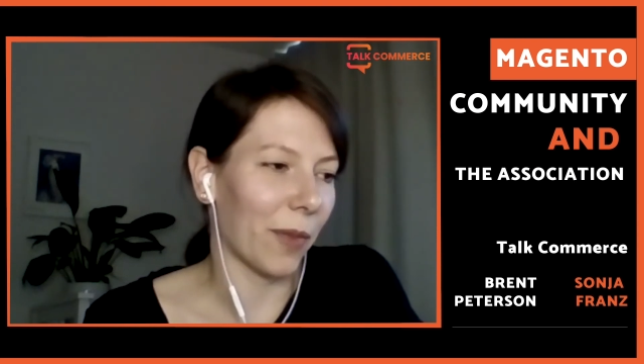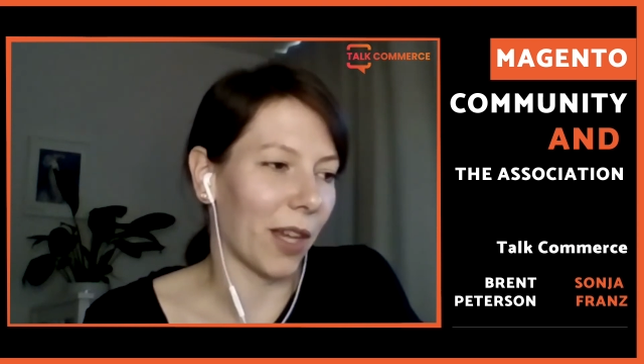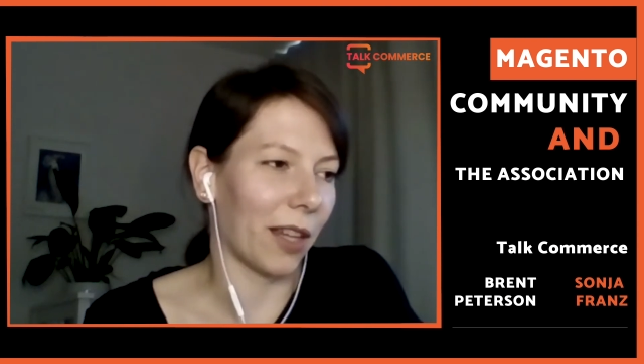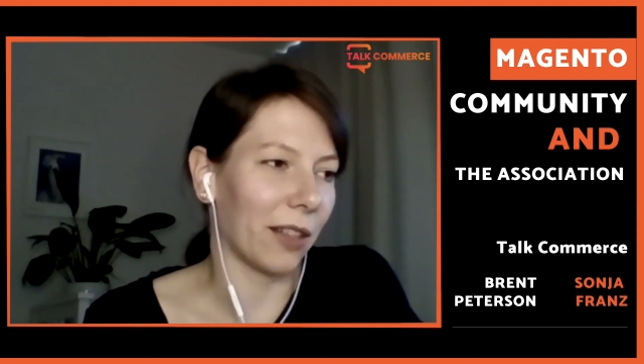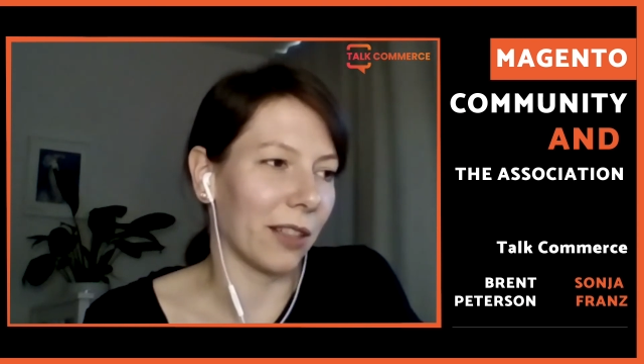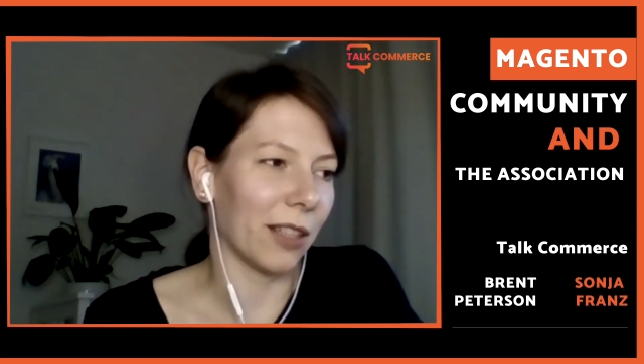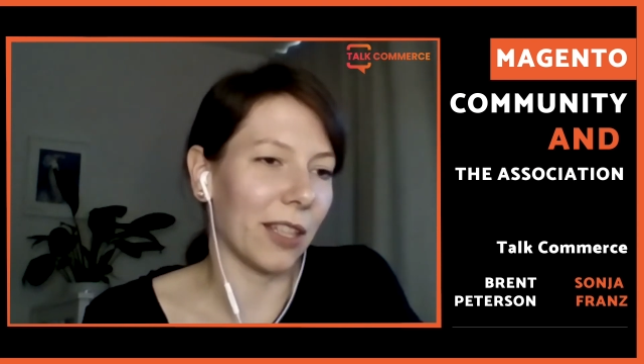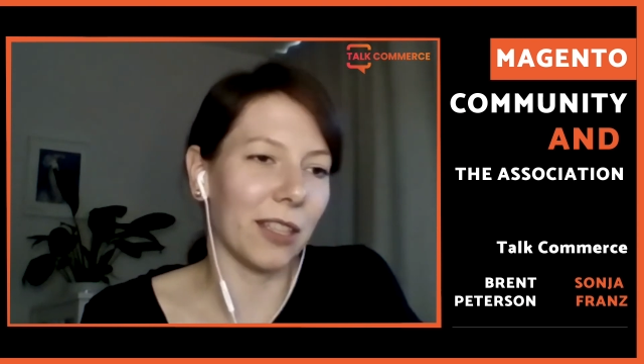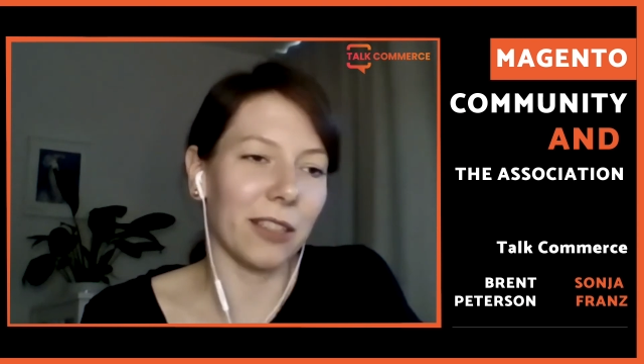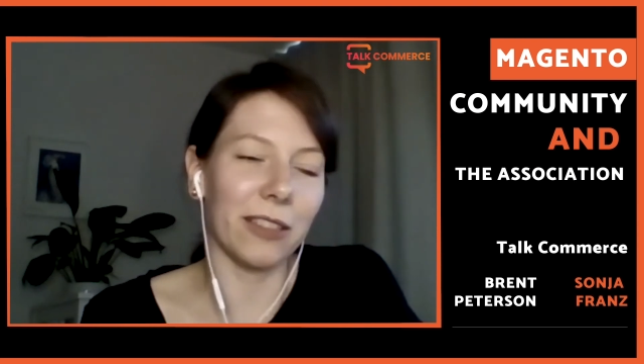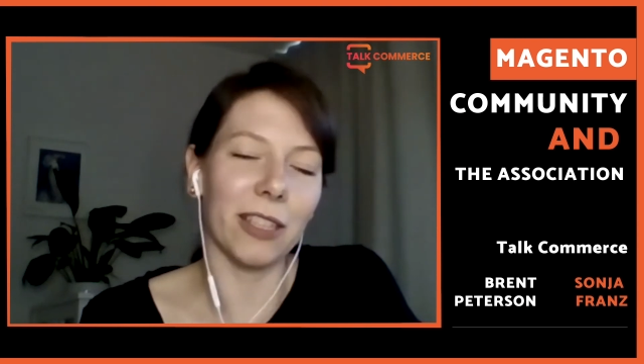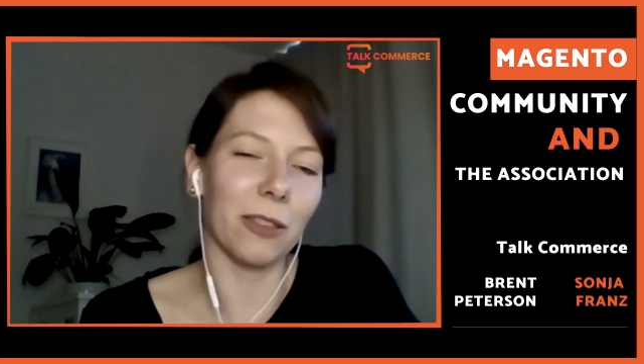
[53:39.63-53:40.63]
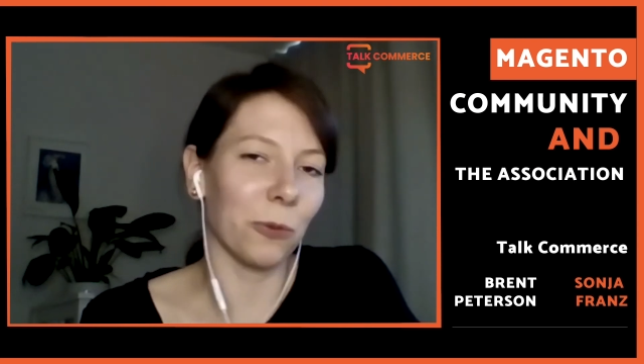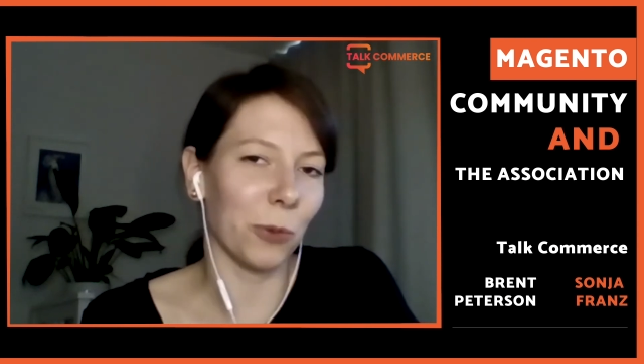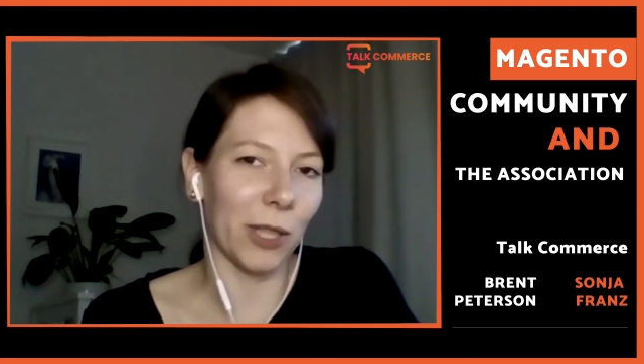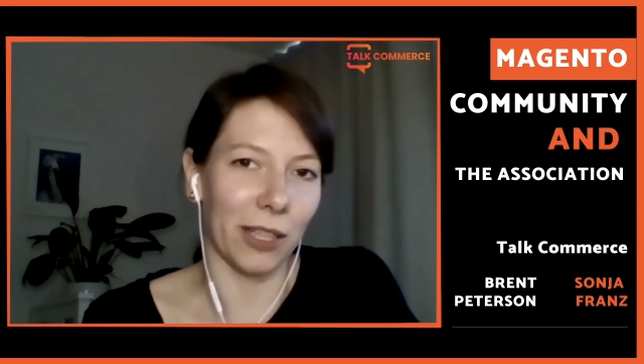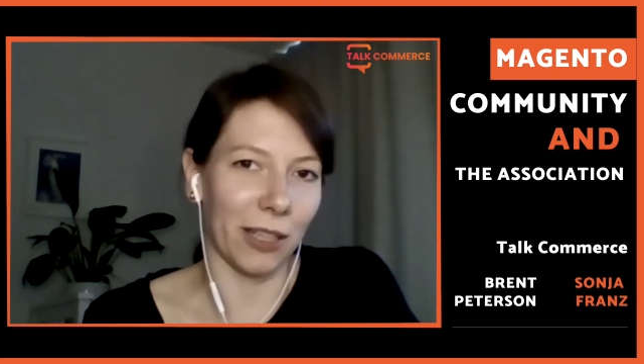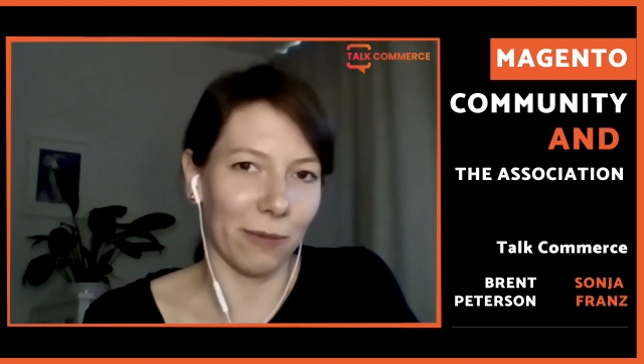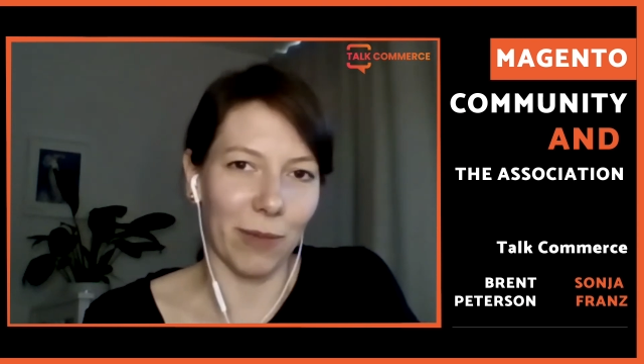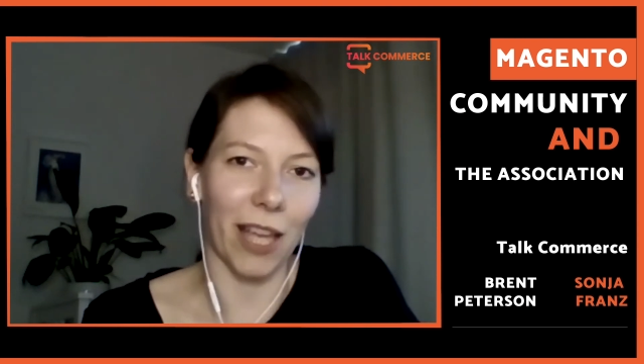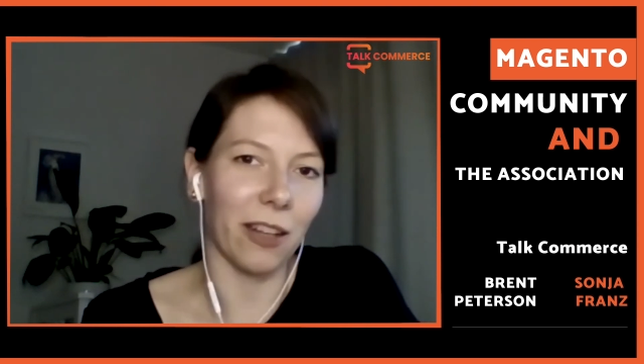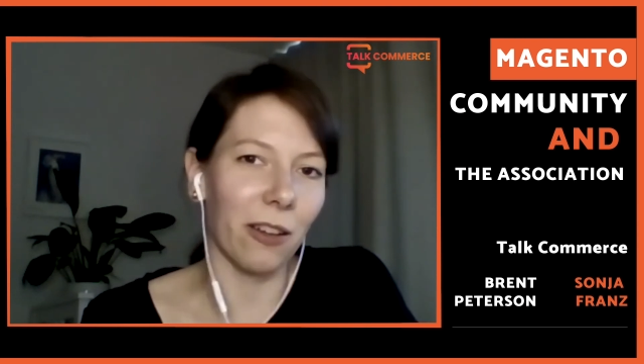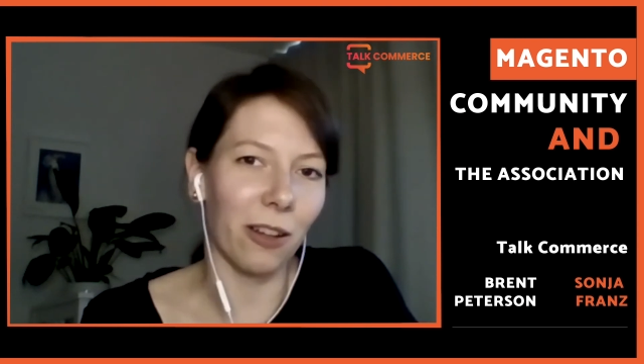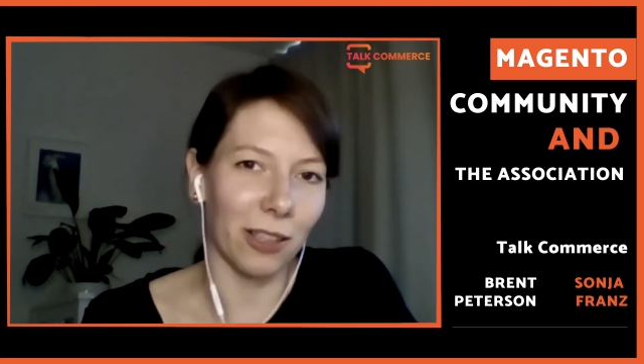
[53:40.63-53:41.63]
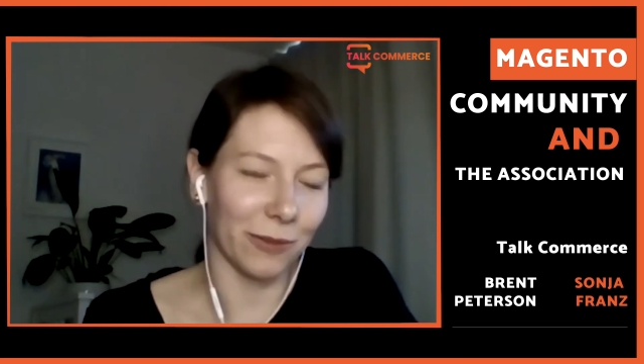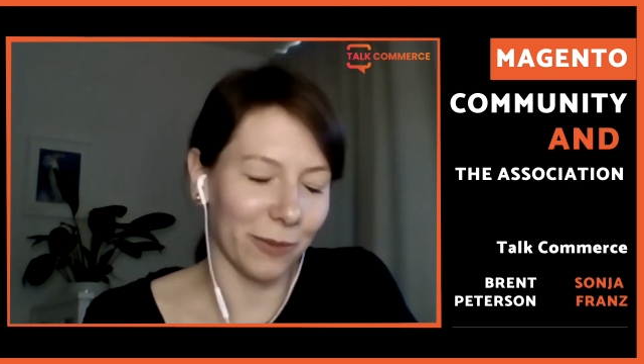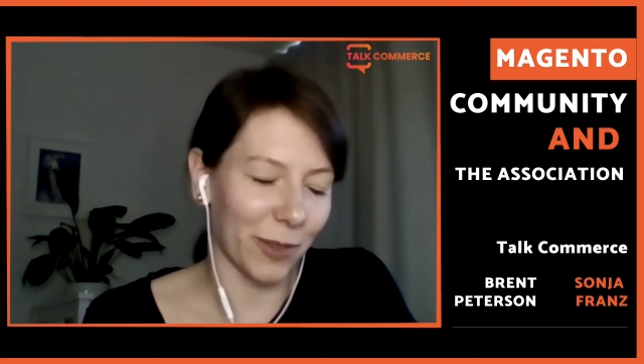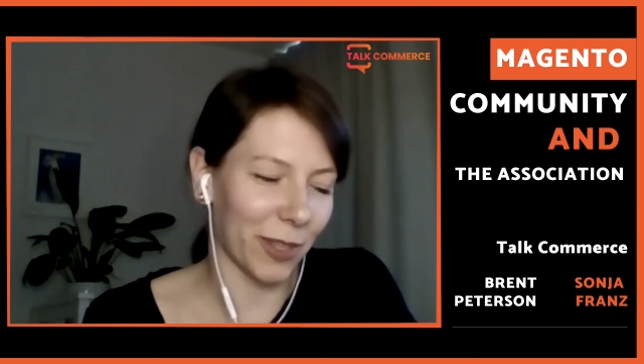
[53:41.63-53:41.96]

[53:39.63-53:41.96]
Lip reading: and he didn't really at all.